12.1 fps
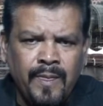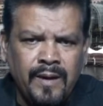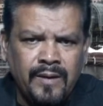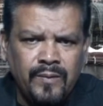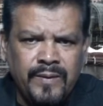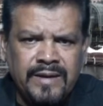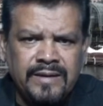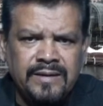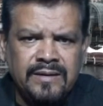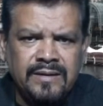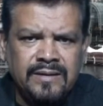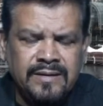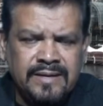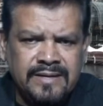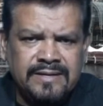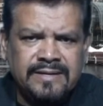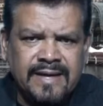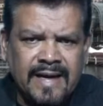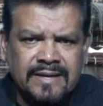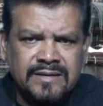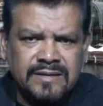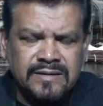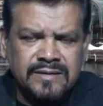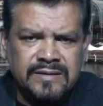with these
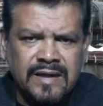actors,